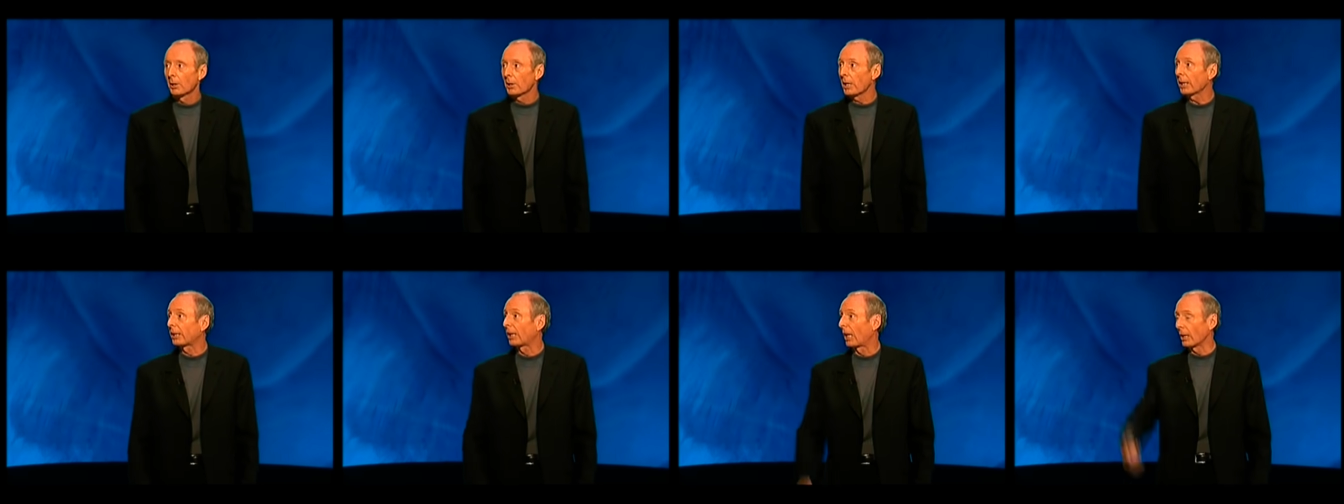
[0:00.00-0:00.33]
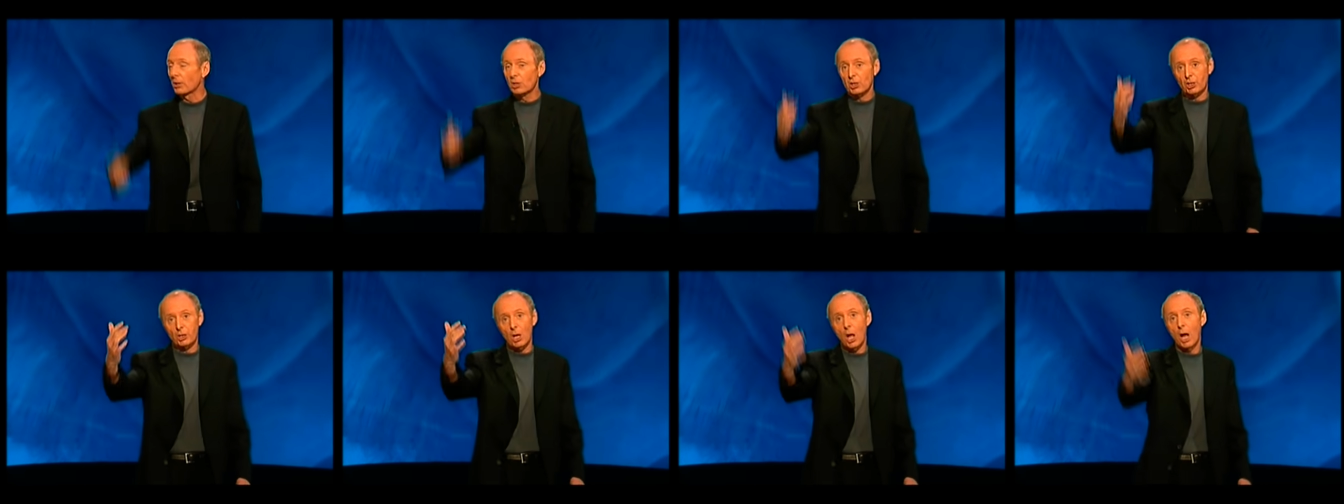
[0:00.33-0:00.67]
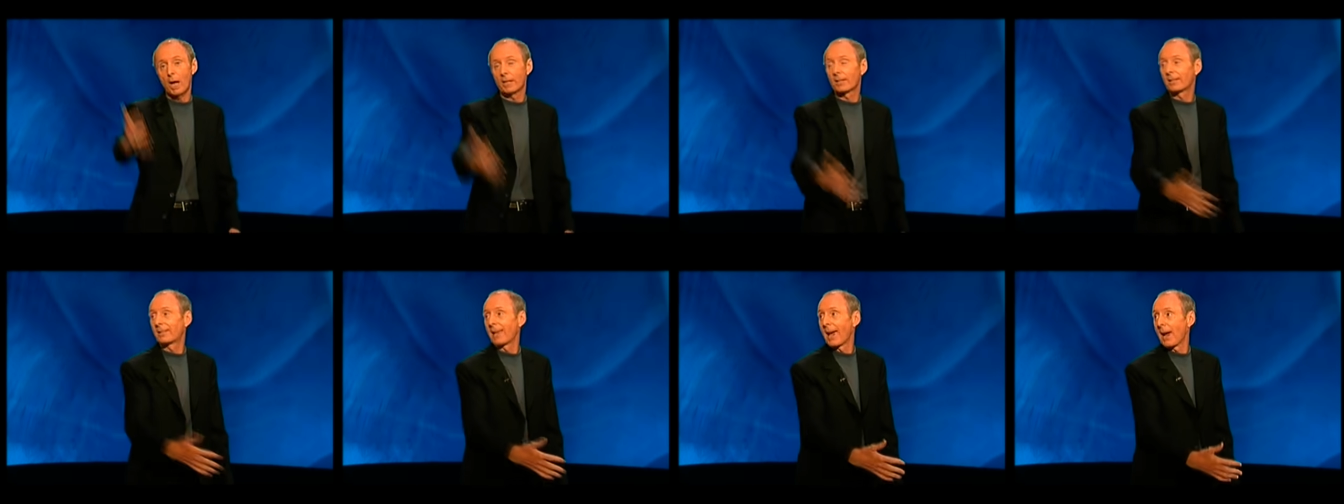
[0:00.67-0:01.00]
Your kid
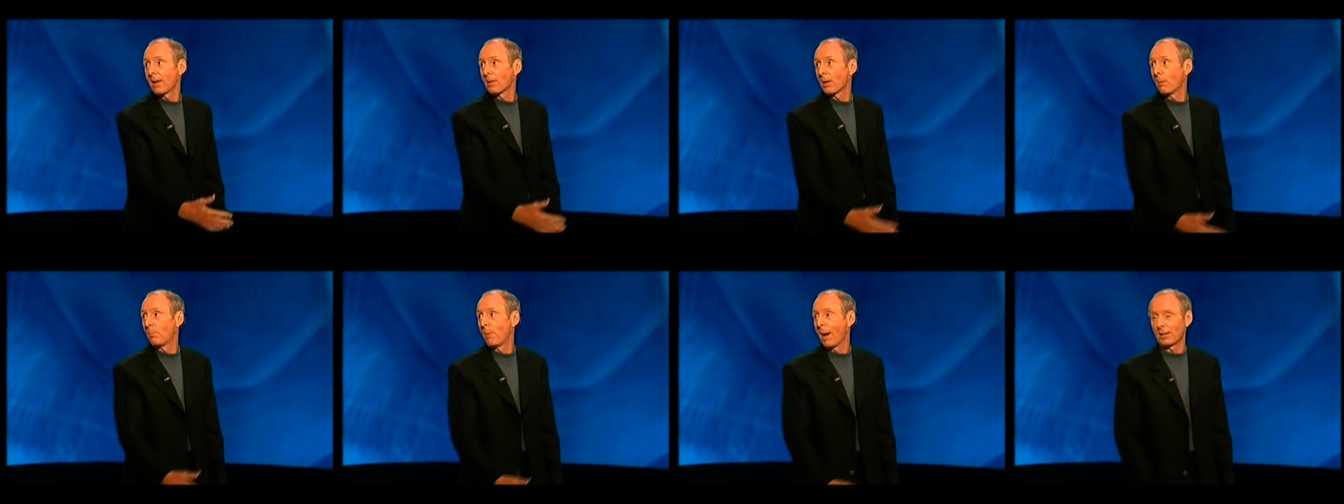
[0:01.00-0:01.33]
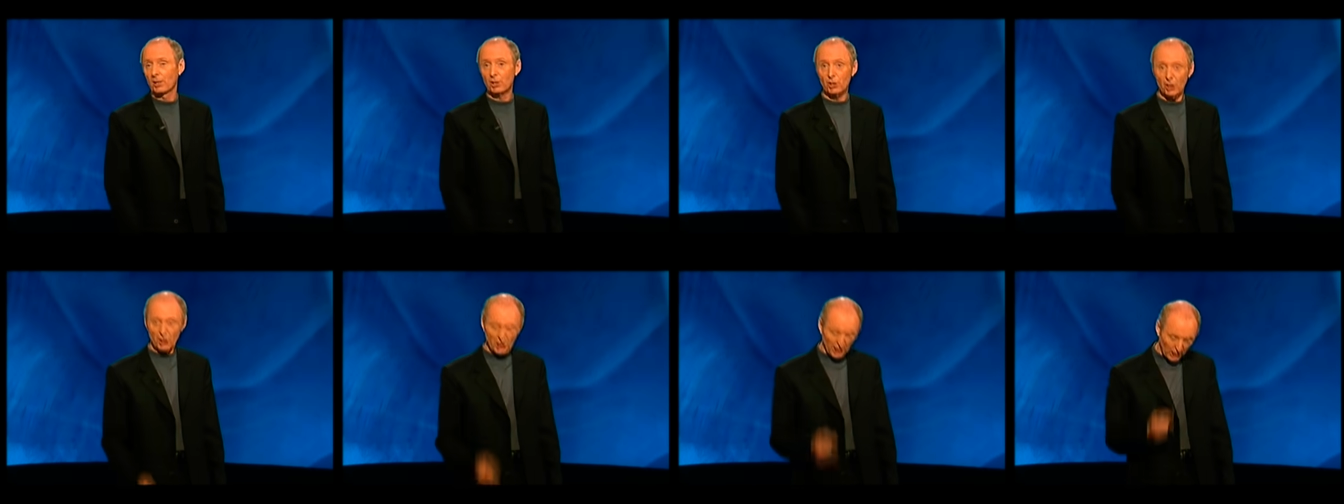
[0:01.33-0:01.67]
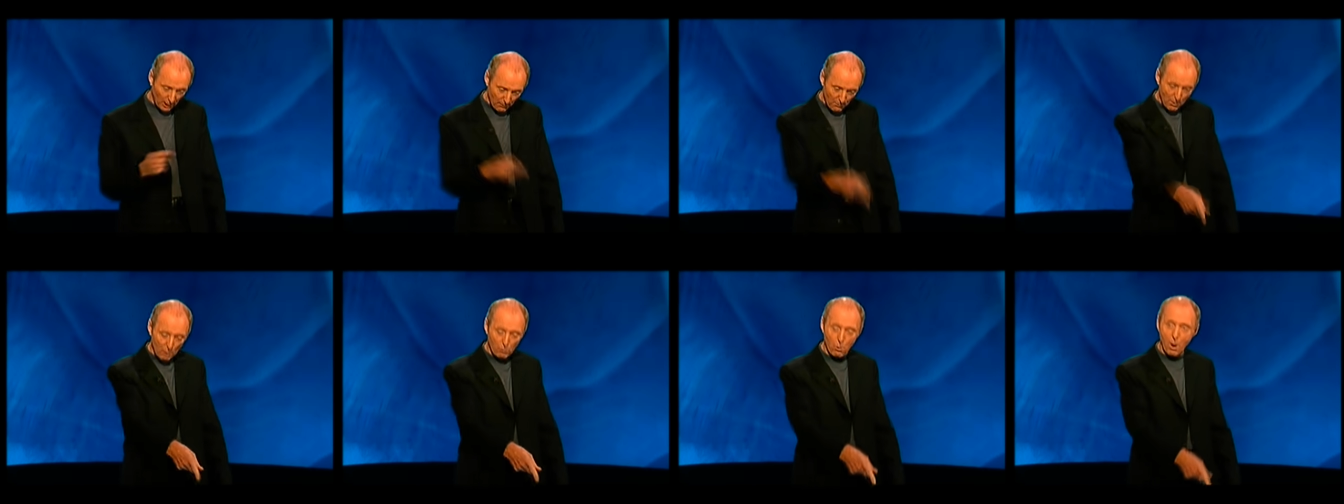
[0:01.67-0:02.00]
slides down the banister,
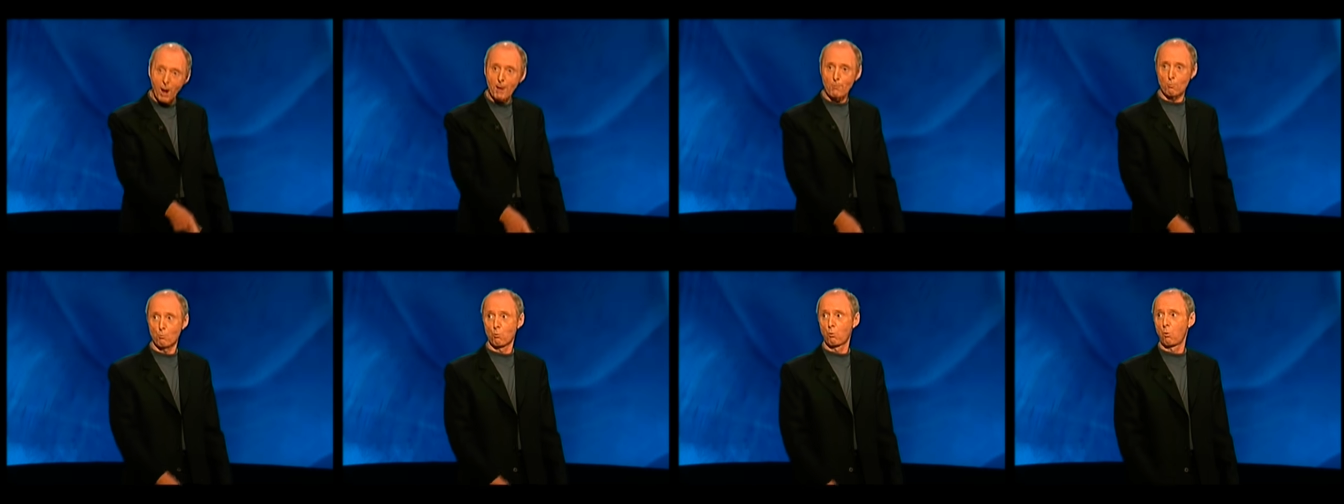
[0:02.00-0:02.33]
you give him a right